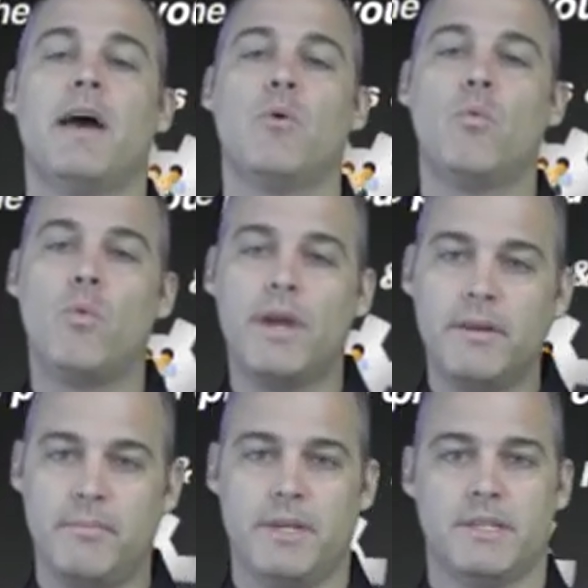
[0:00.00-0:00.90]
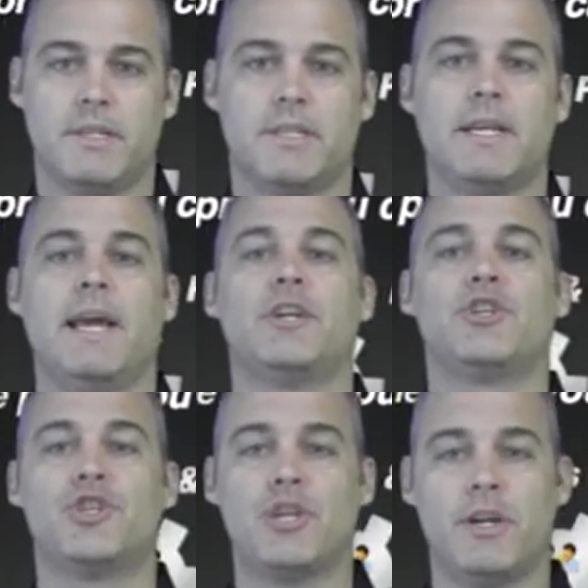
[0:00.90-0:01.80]
that win business and
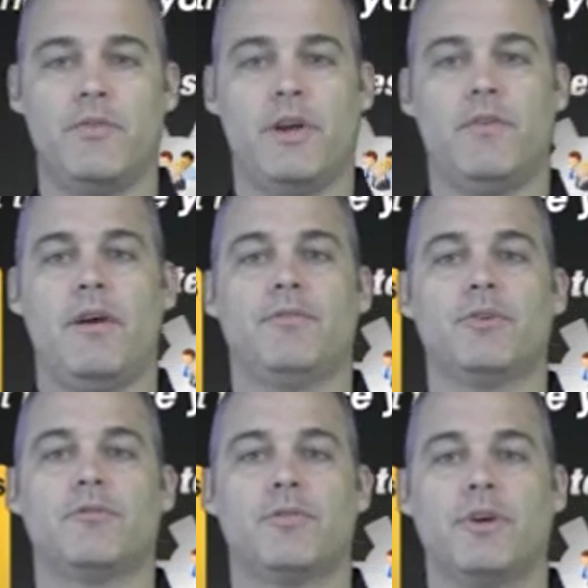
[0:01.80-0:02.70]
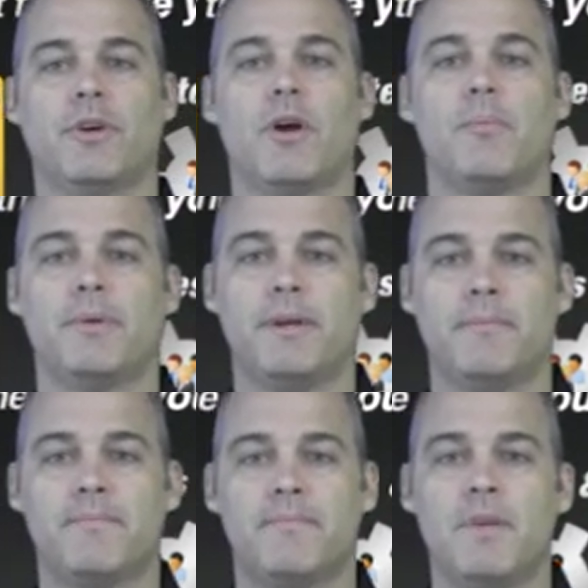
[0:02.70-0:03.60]
generate revenue for your company.
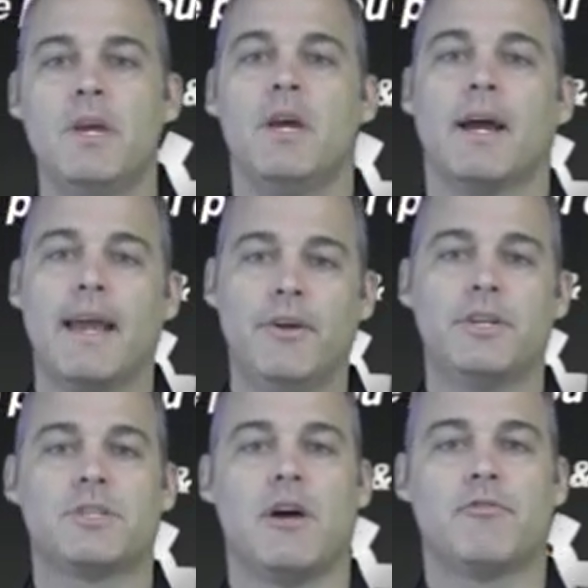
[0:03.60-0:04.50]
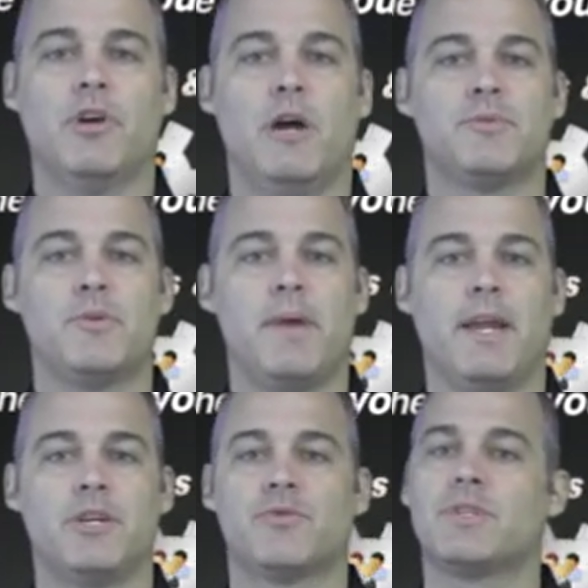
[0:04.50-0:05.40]
Accounting software helps you
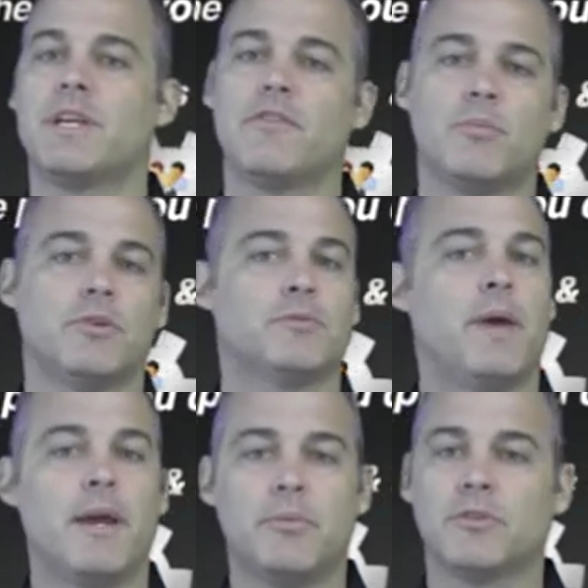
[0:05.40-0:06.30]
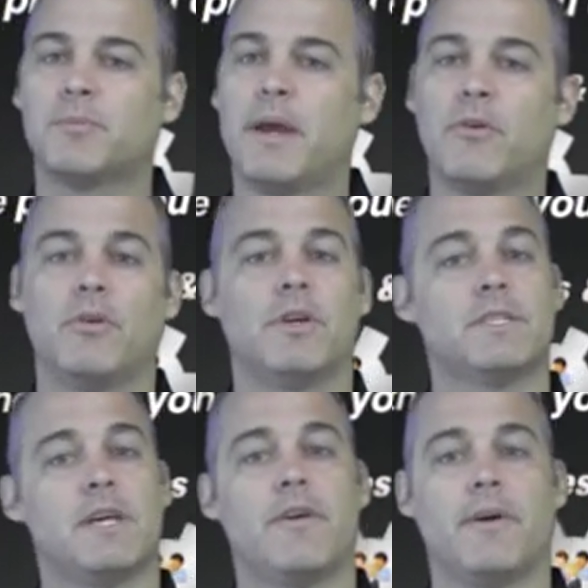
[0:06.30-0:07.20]
manage receivables, payables, payroll,
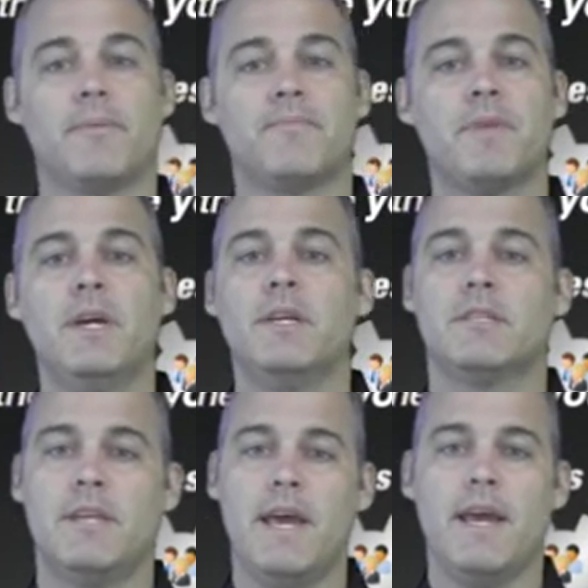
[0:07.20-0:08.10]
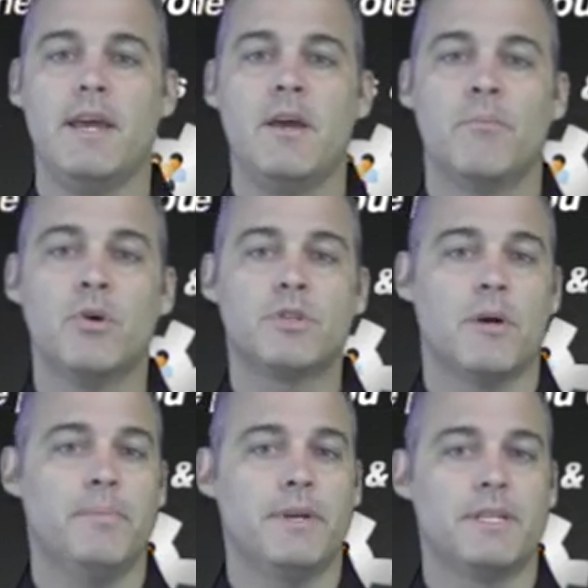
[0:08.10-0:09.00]
etc. Today, most
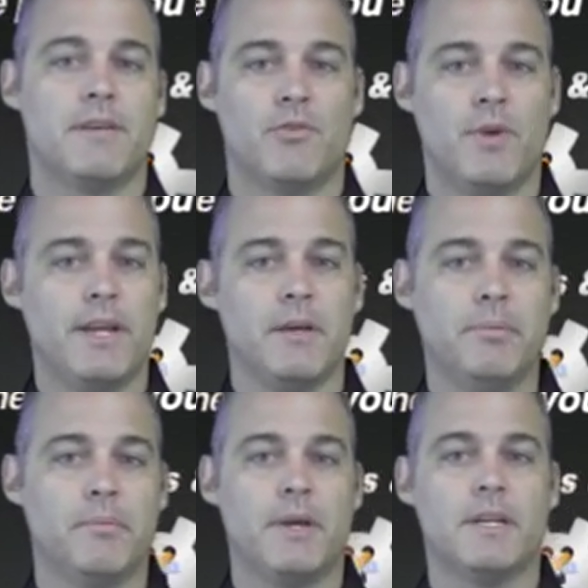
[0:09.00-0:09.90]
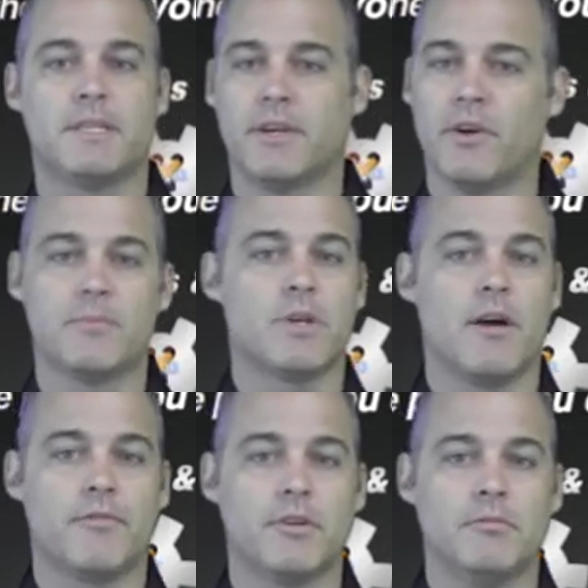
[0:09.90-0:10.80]
companies have already implemented CRM
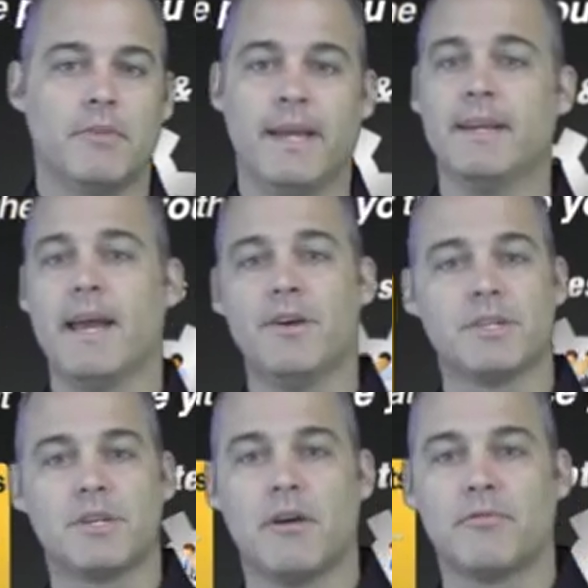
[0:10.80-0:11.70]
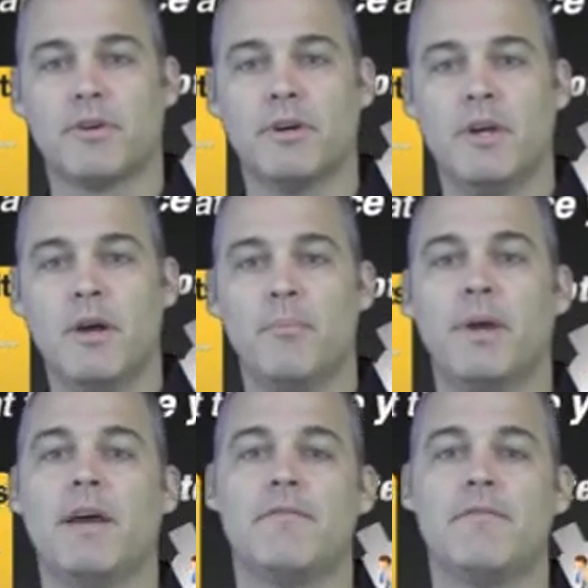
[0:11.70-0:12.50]
software and accounting software, but